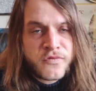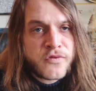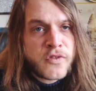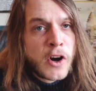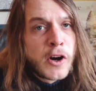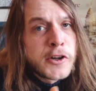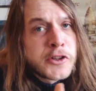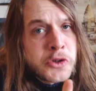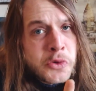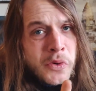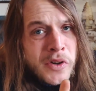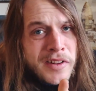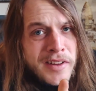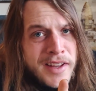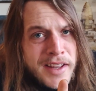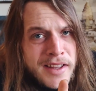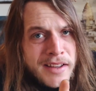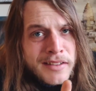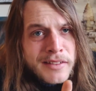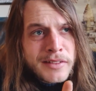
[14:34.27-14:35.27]

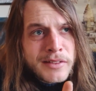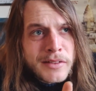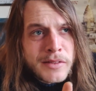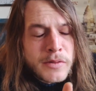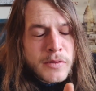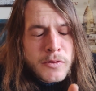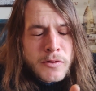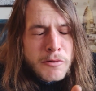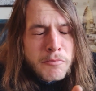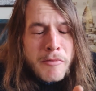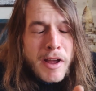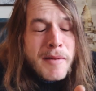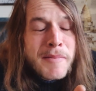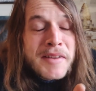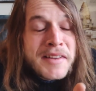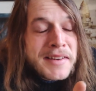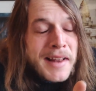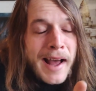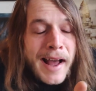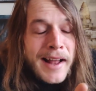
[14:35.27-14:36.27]
Virtually, or
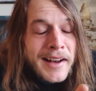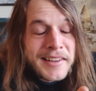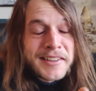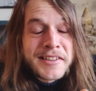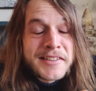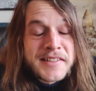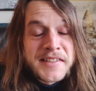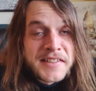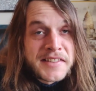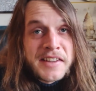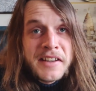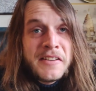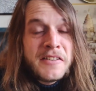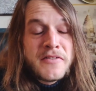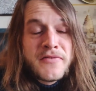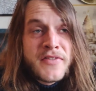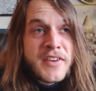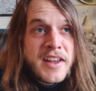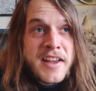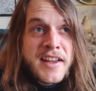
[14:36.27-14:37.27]
maybe not because it's
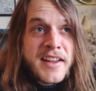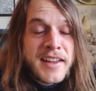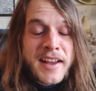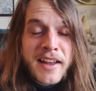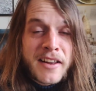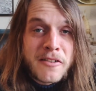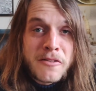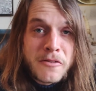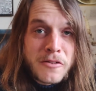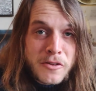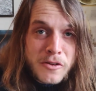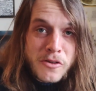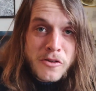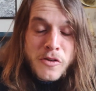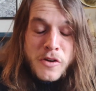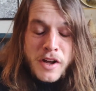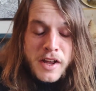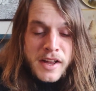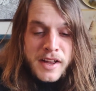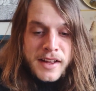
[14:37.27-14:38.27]
hella vague, I don't
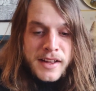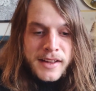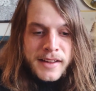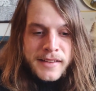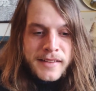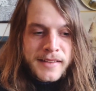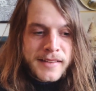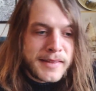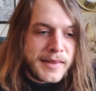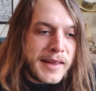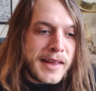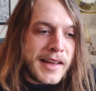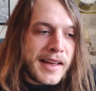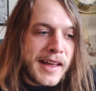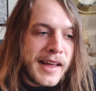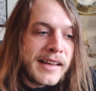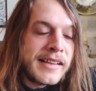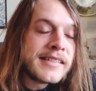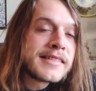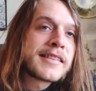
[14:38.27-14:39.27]
know. The
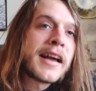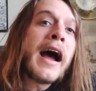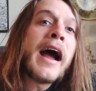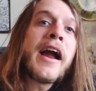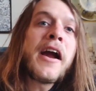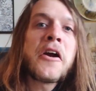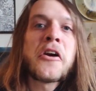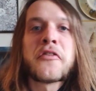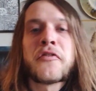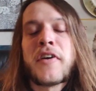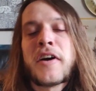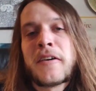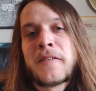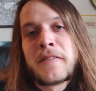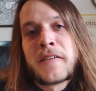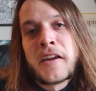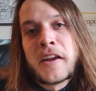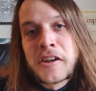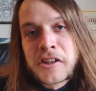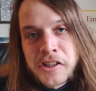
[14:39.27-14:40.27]
entire
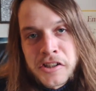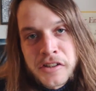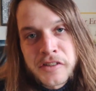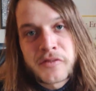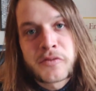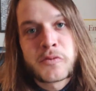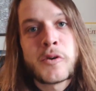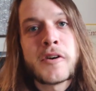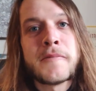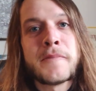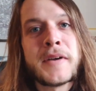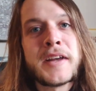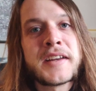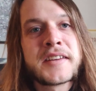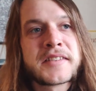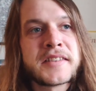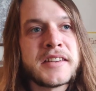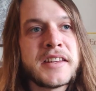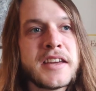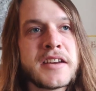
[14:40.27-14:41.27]
foundation of what
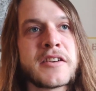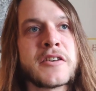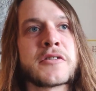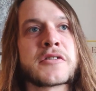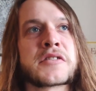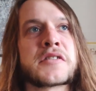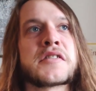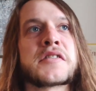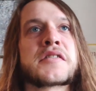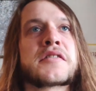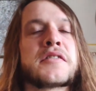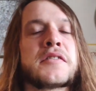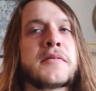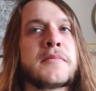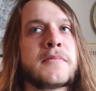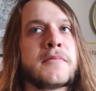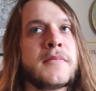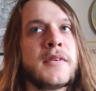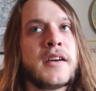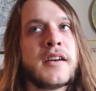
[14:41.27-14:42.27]
makes an
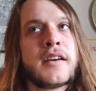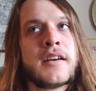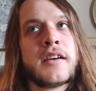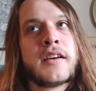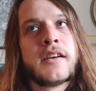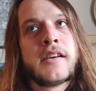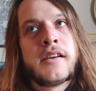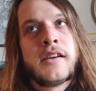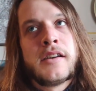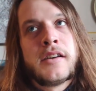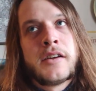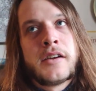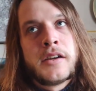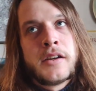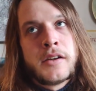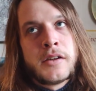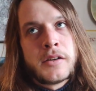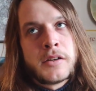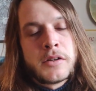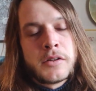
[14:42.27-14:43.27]
ecosystem.
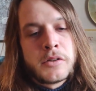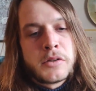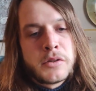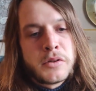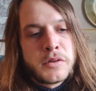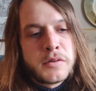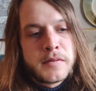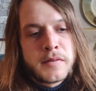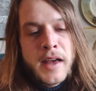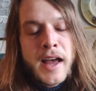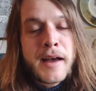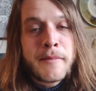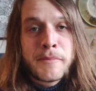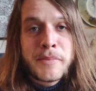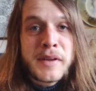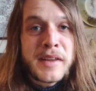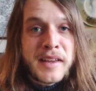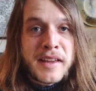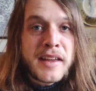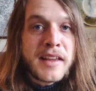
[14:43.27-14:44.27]
That
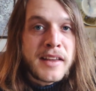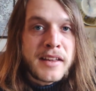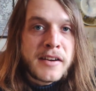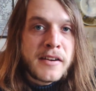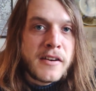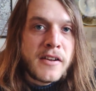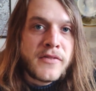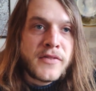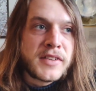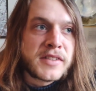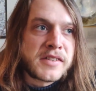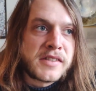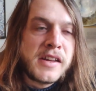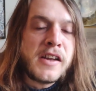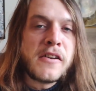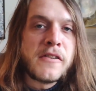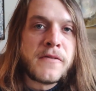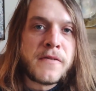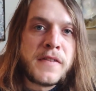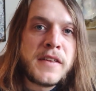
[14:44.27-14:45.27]
being, in and of
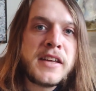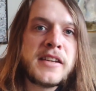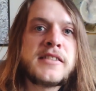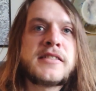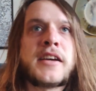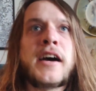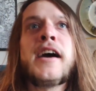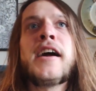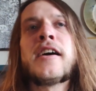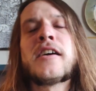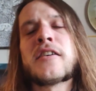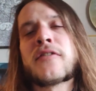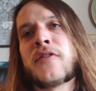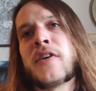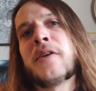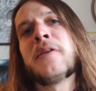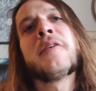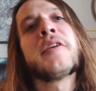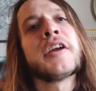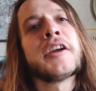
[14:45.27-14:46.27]
itself, the entire
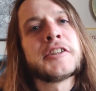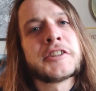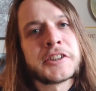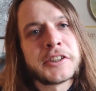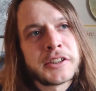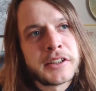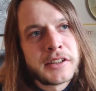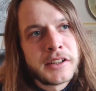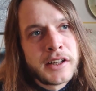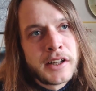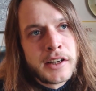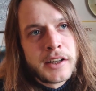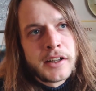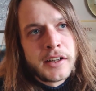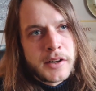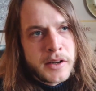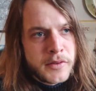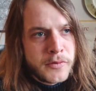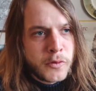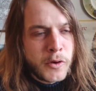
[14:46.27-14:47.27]
foundation
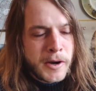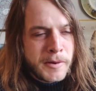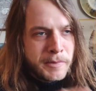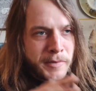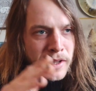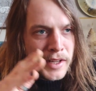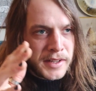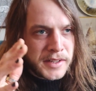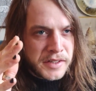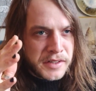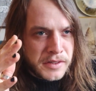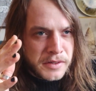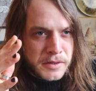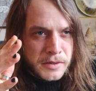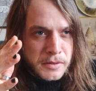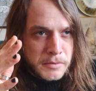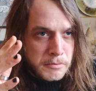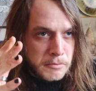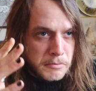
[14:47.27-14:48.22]
of what makes